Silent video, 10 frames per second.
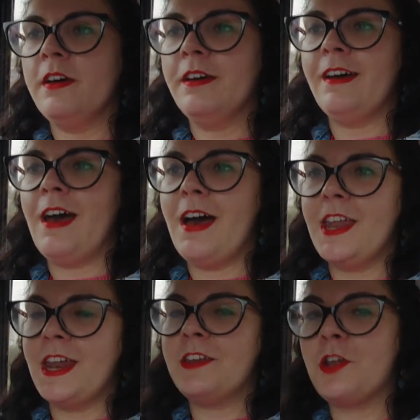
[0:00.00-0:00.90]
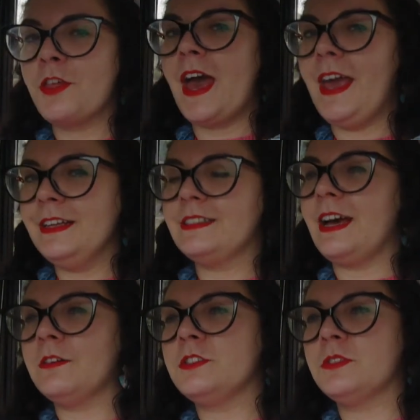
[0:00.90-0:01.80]
another 8
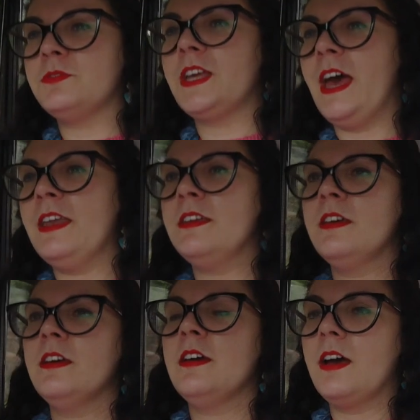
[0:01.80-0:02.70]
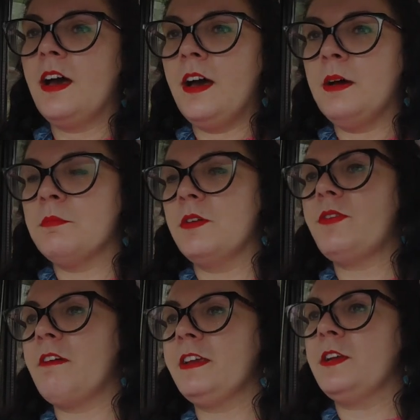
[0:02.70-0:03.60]
out of 10. A
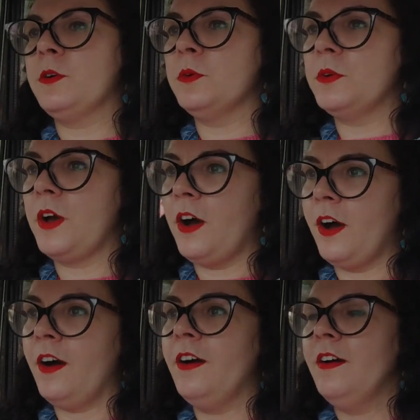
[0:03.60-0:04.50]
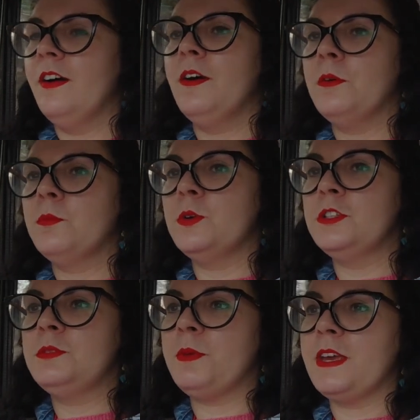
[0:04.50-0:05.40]
very cool car,
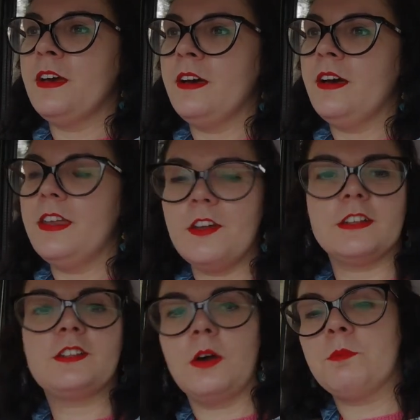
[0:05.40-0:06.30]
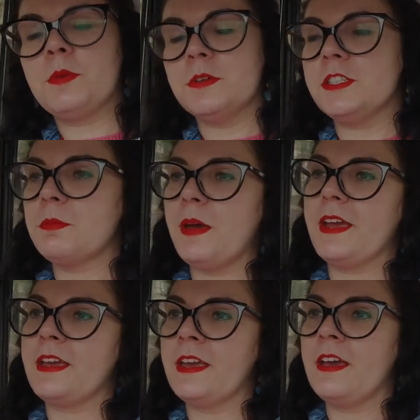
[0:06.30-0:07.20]
would be a nice compliment to Peggy,